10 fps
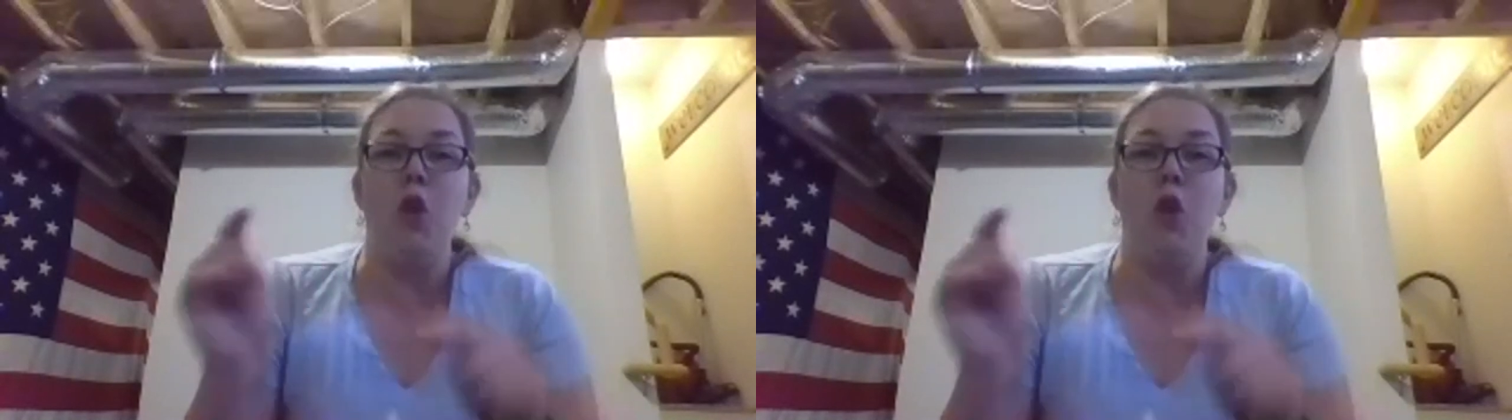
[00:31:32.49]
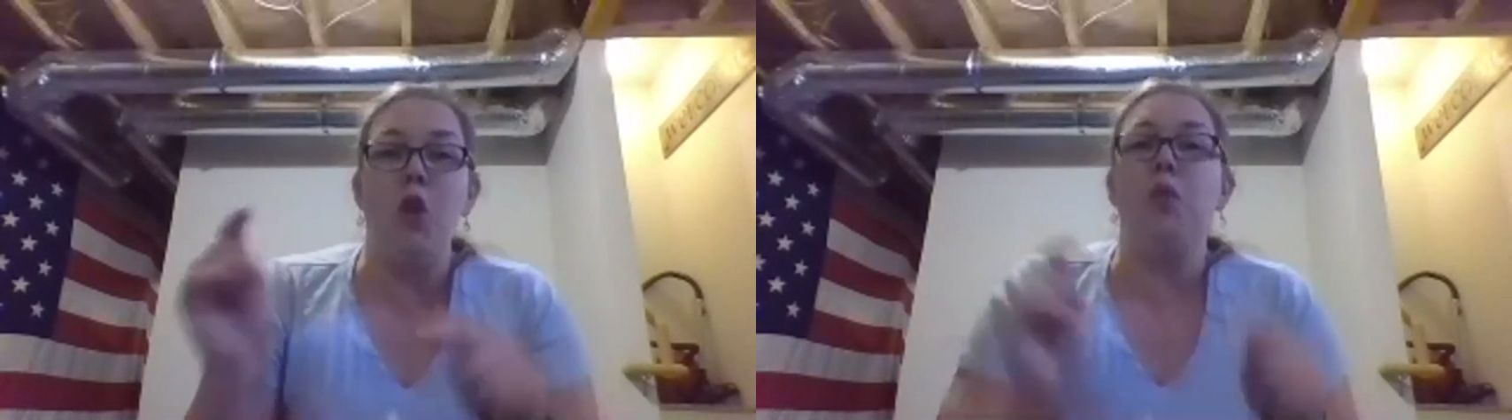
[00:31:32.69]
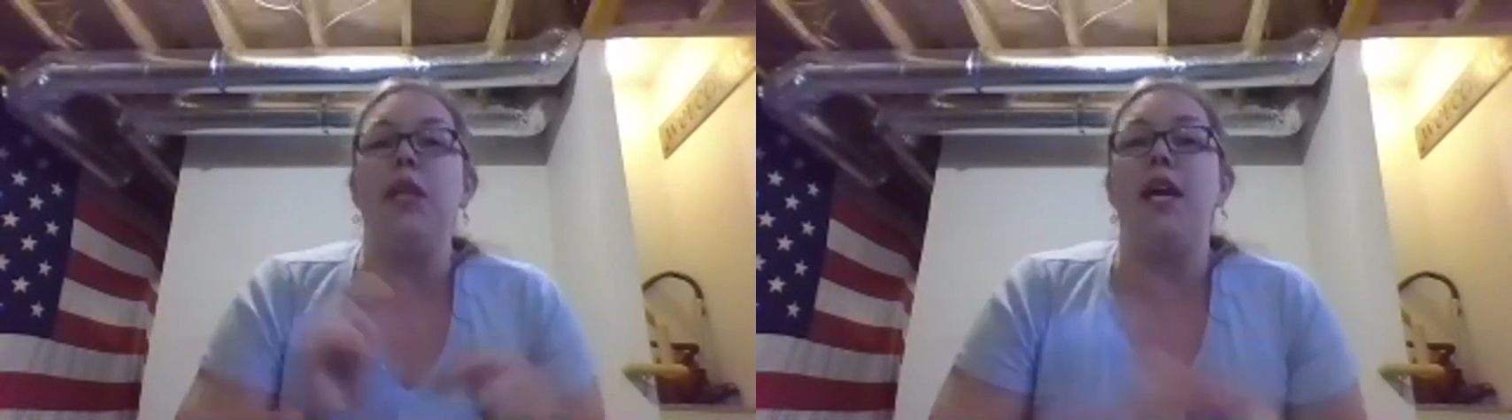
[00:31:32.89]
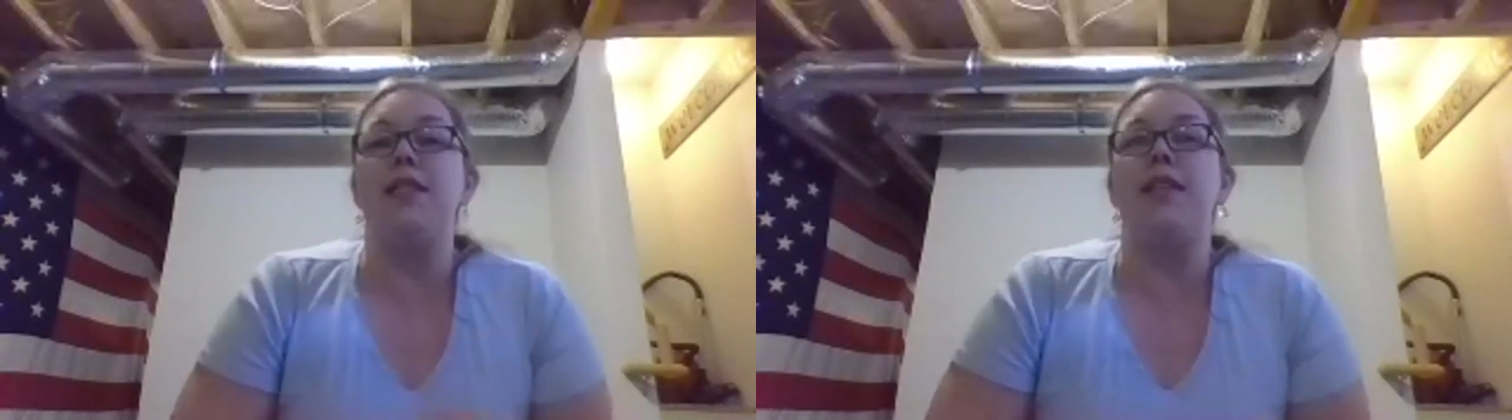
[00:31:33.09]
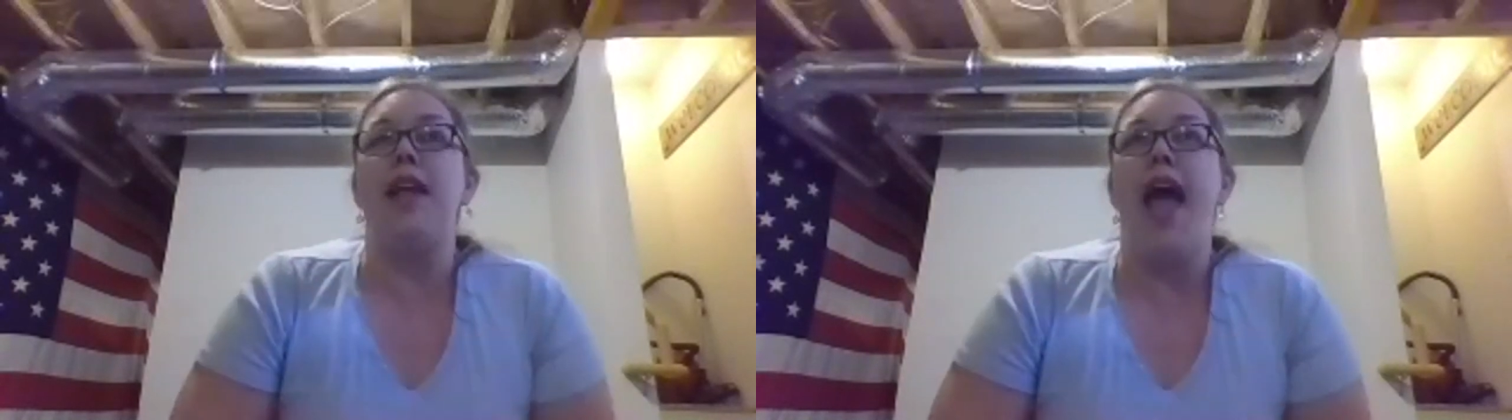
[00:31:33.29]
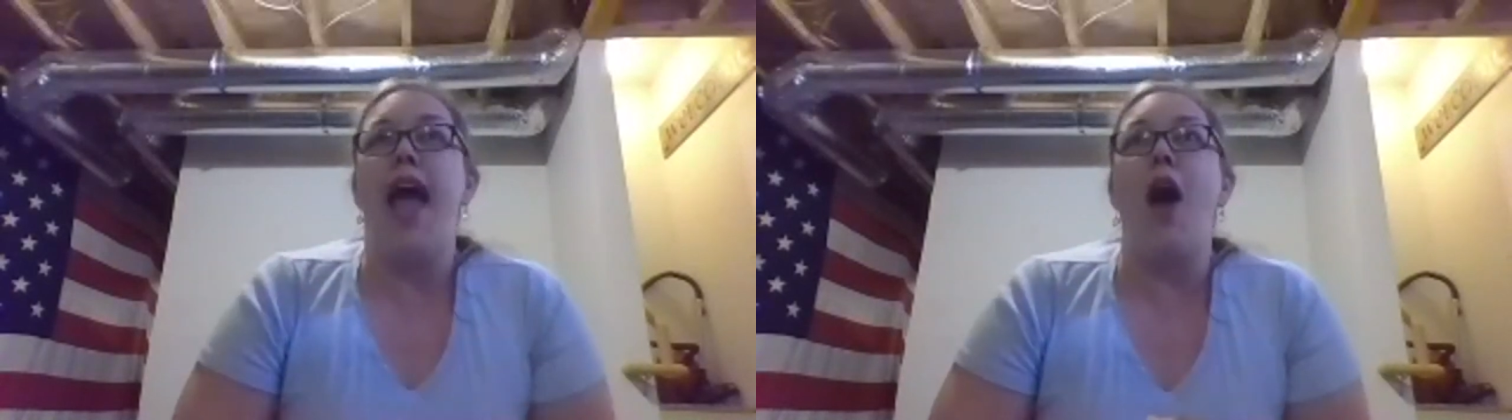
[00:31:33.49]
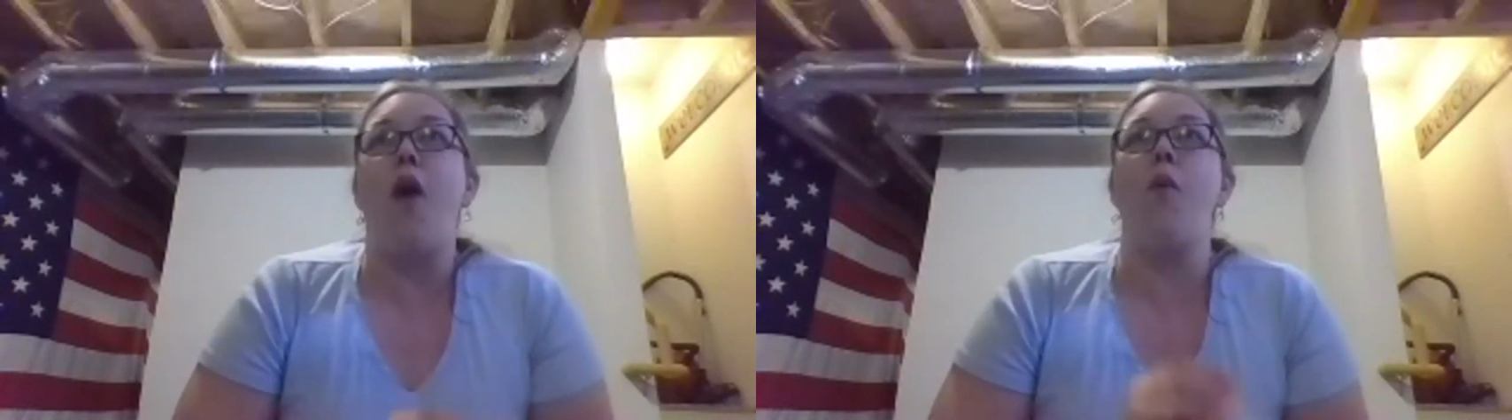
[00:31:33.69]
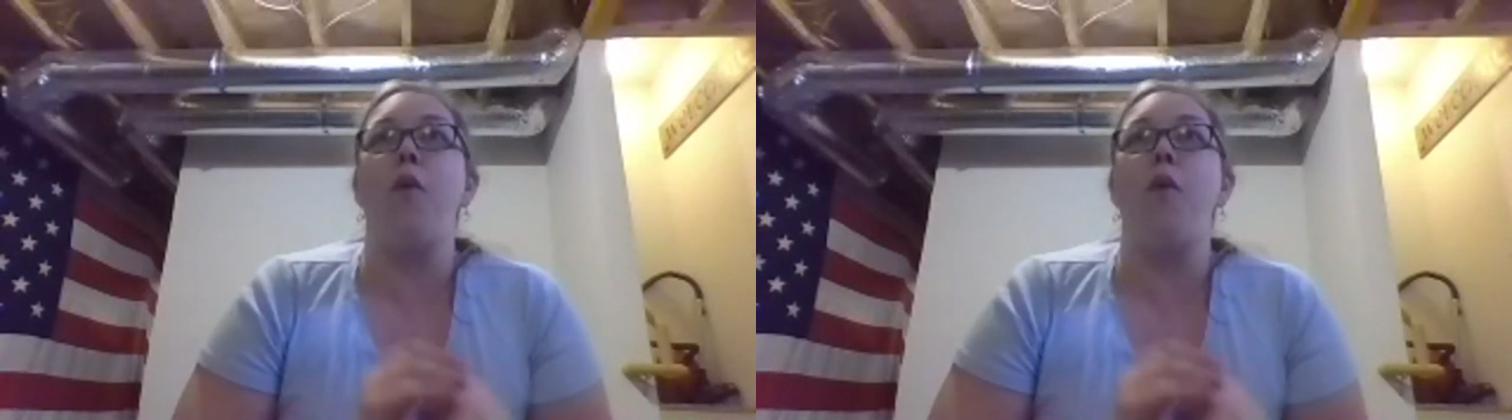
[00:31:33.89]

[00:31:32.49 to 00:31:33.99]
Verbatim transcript: realize how